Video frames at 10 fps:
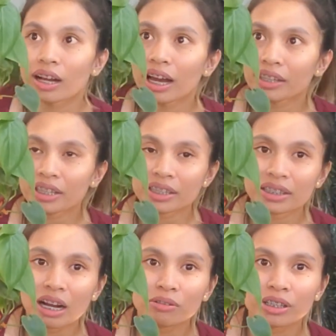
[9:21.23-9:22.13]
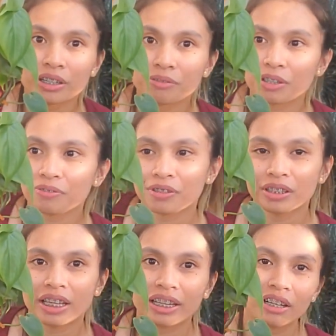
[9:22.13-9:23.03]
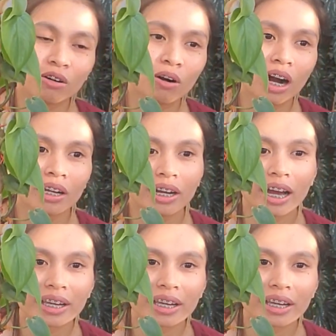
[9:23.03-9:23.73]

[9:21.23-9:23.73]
I think now they feel like, oh, I